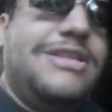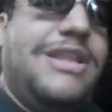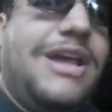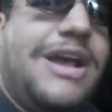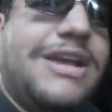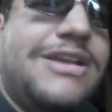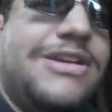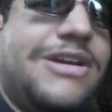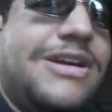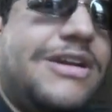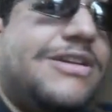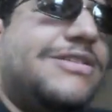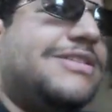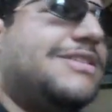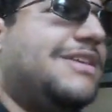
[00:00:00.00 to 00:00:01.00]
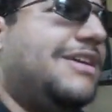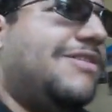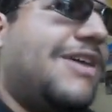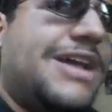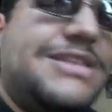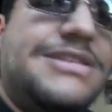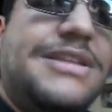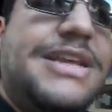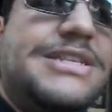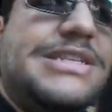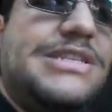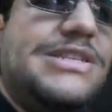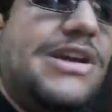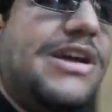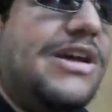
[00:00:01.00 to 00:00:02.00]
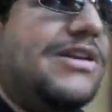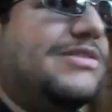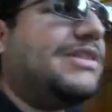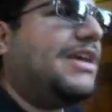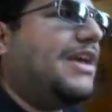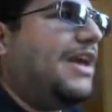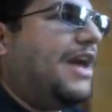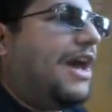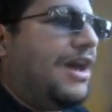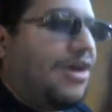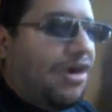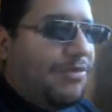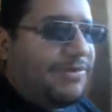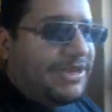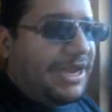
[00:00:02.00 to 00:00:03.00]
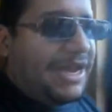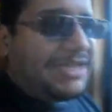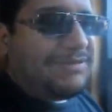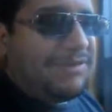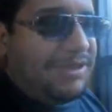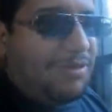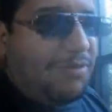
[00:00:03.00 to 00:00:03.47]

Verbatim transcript: luck, girls. Congratulations, girls. I hope you guys win the